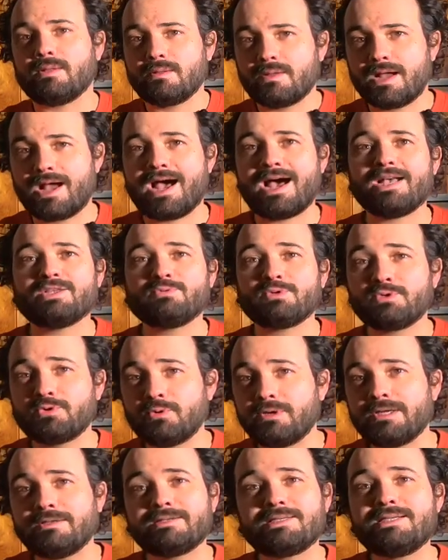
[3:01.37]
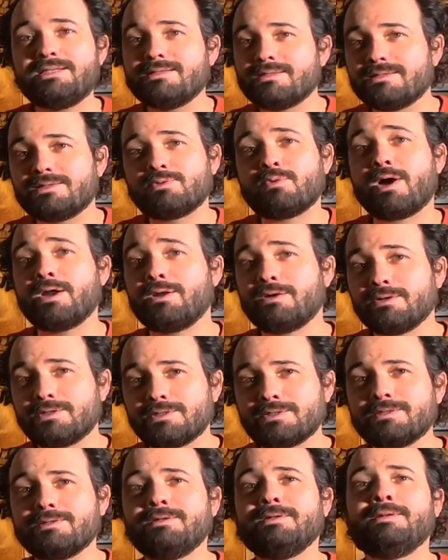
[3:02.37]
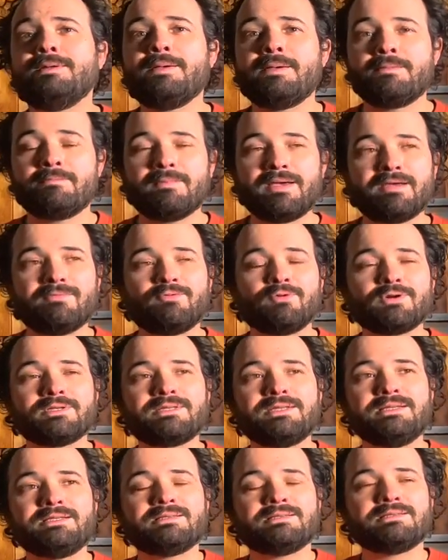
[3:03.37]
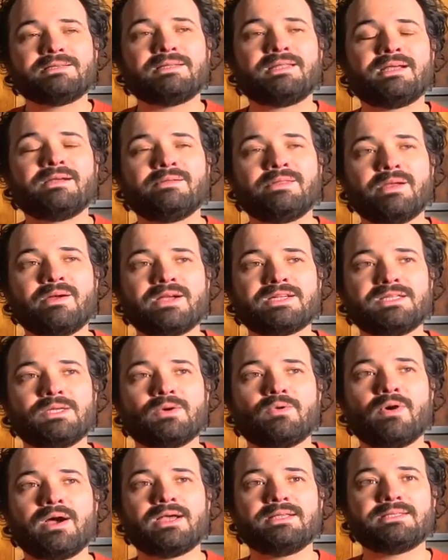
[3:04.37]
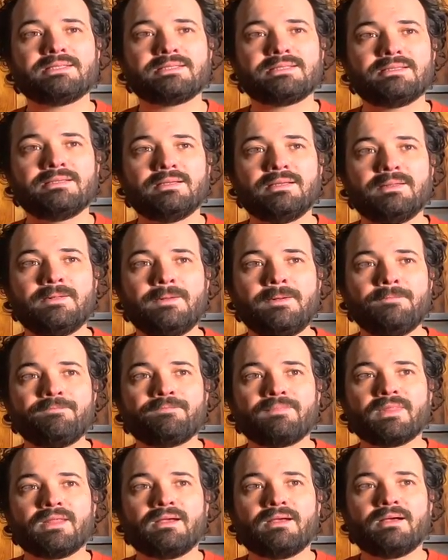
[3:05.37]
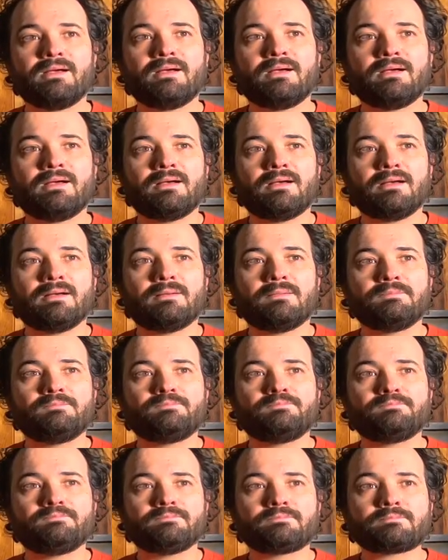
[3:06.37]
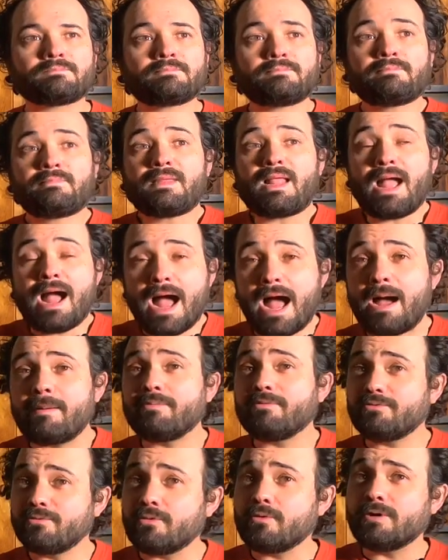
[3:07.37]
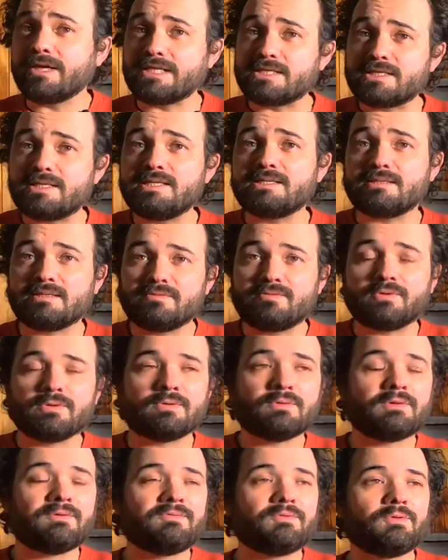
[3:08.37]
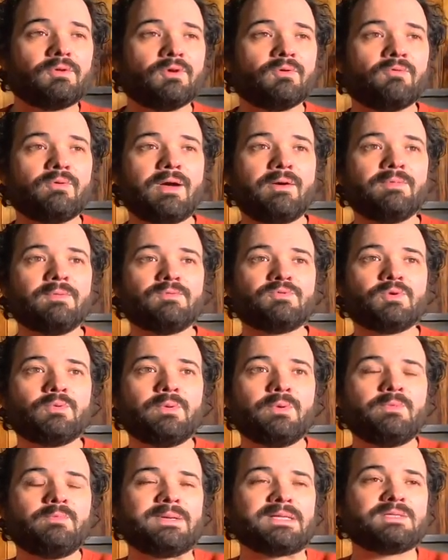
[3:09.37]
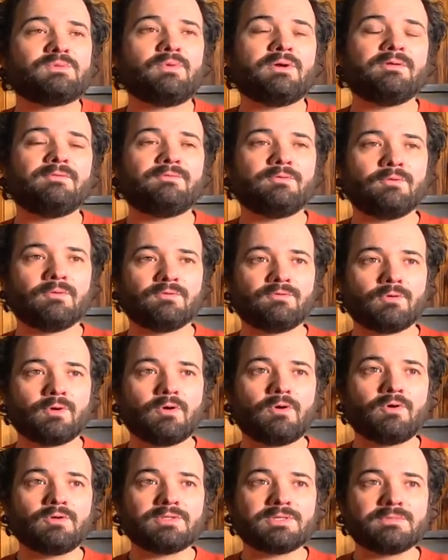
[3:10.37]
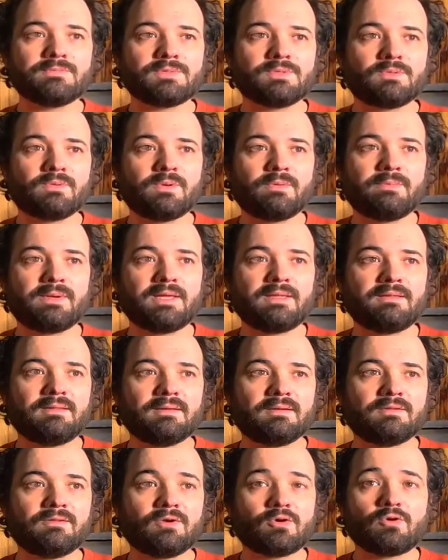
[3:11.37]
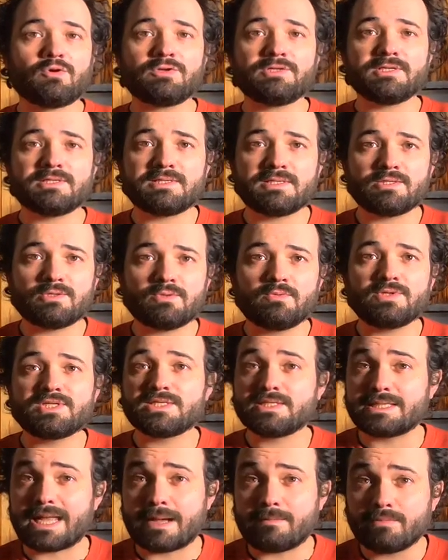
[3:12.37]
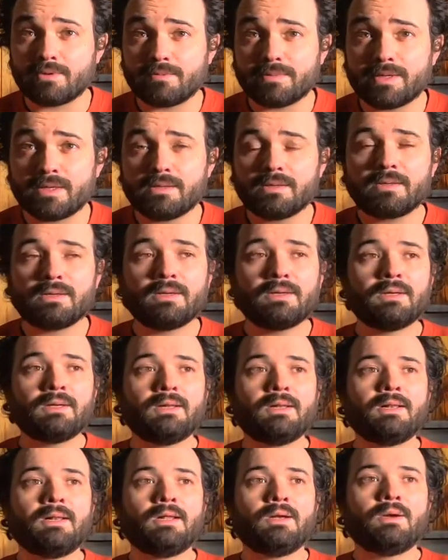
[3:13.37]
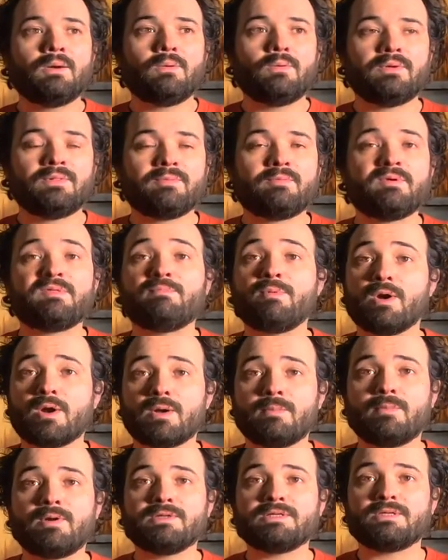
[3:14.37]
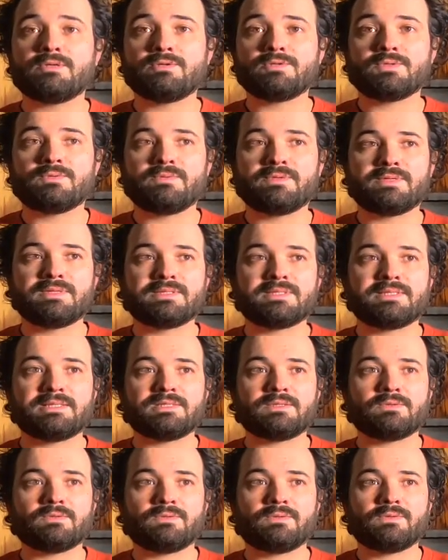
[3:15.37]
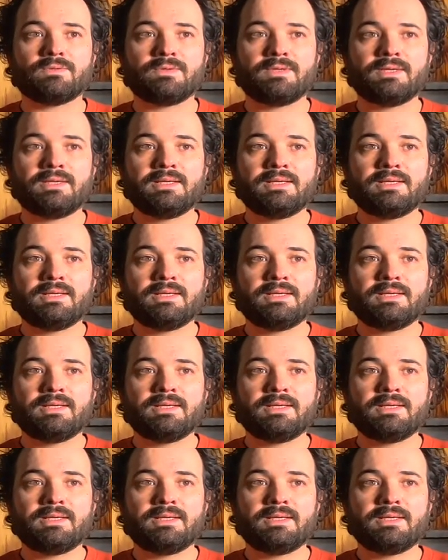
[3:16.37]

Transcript: well, as we're doing seasons, why not make four seasons? And they're actually quite uh, apt for each season if you if you go around them. So we missed one for, for autumn, so we made the, the Rousse saison, which is an amber beer with, with bergamot and also with the saison